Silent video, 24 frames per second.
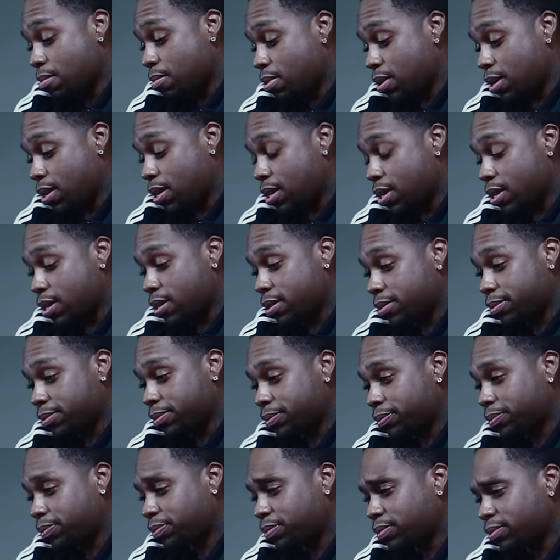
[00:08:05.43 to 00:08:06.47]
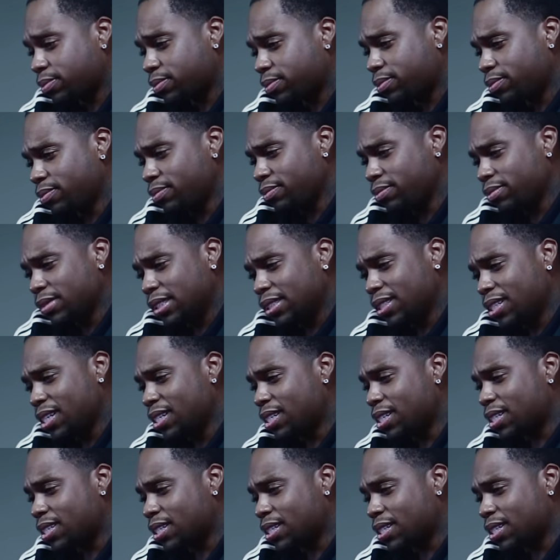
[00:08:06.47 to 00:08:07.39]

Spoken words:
But it's